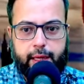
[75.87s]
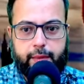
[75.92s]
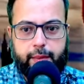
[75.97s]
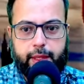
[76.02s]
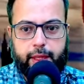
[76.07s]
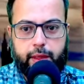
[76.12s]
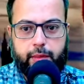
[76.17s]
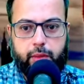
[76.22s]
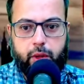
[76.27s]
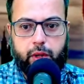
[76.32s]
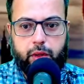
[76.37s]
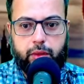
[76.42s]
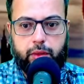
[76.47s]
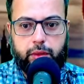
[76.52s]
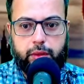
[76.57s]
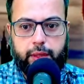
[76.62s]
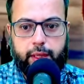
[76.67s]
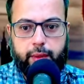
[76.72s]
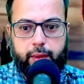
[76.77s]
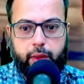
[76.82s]
Meghan
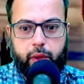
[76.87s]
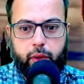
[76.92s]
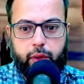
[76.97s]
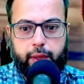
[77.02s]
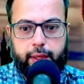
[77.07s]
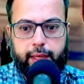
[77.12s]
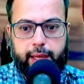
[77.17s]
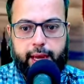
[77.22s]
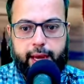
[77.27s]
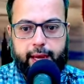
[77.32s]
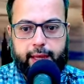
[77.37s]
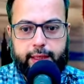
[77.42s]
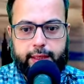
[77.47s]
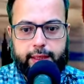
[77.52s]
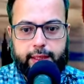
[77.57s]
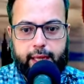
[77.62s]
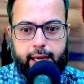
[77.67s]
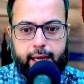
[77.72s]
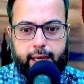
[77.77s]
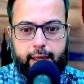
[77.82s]
Markle, they were holding
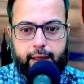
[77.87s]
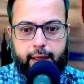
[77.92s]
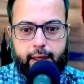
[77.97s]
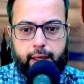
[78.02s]
hands, and